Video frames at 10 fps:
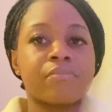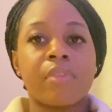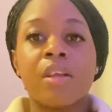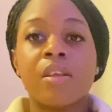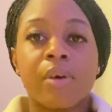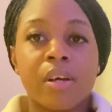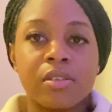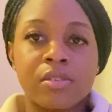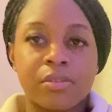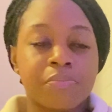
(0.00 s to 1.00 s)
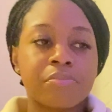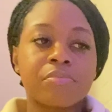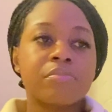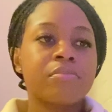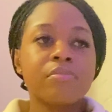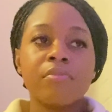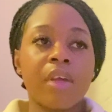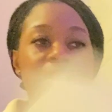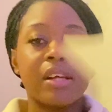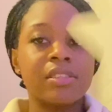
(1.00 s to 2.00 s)
Anyways,
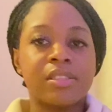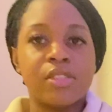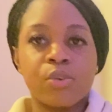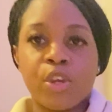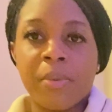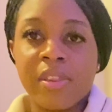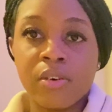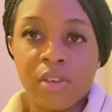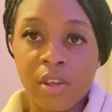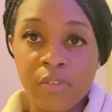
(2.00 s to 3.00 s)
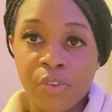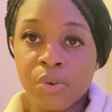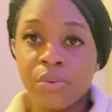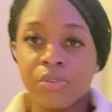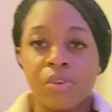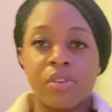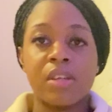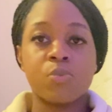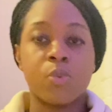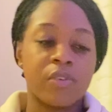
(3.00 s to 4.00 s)
that's the document they'll give you, so
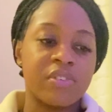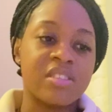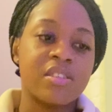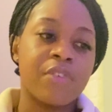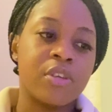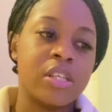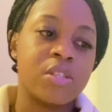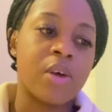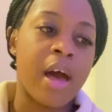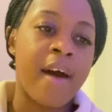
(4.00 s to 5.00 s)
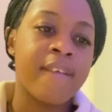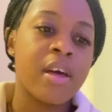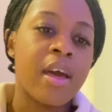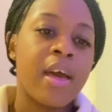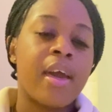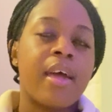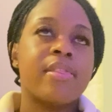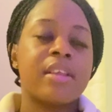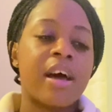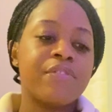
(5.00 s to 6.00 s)
that's one of the stuff you need to have. And
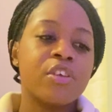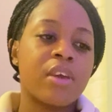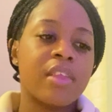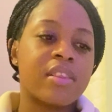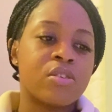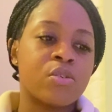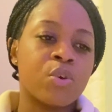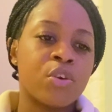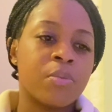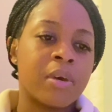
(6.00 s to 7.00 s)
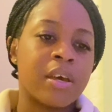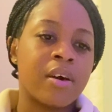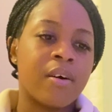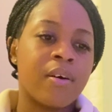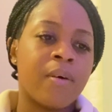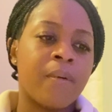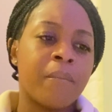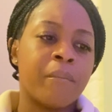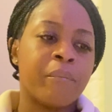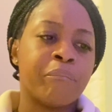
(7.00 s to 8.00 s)
then after you get that document,
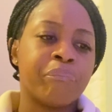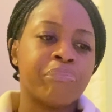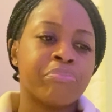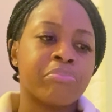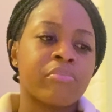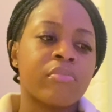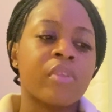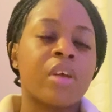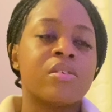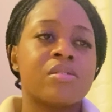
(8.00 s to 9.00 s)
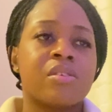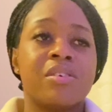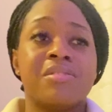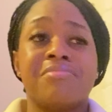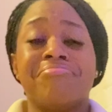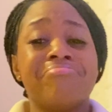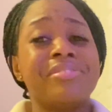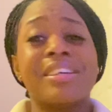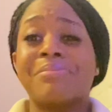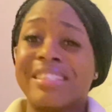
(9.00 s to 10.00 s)
no, sorry,
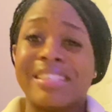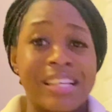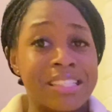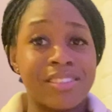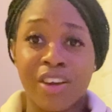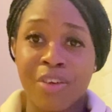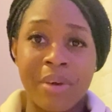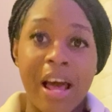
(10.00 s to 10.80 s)
look at me saying document.